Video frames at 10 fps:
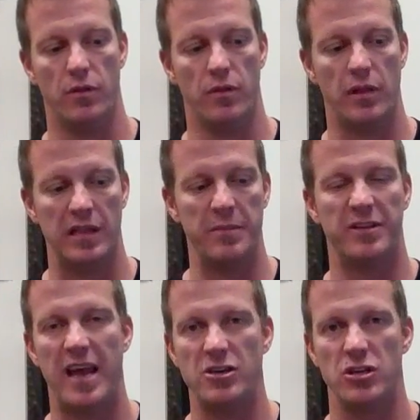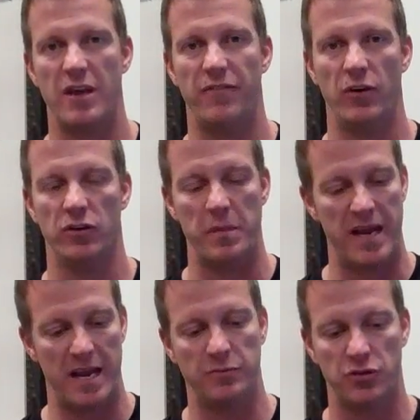the limitation they feel is my
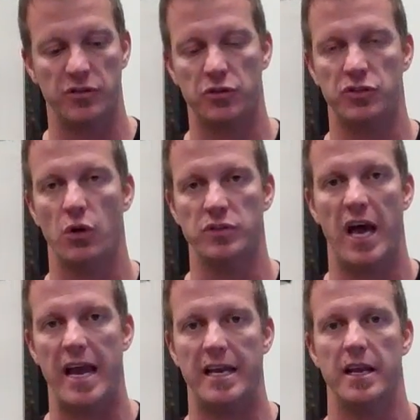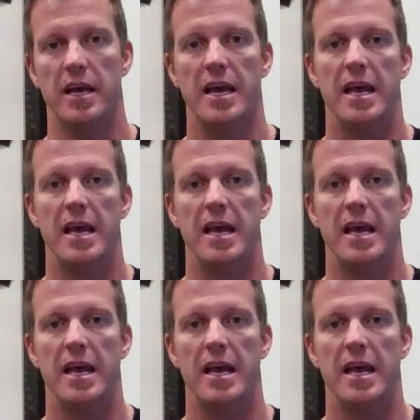hamstrings are so tight.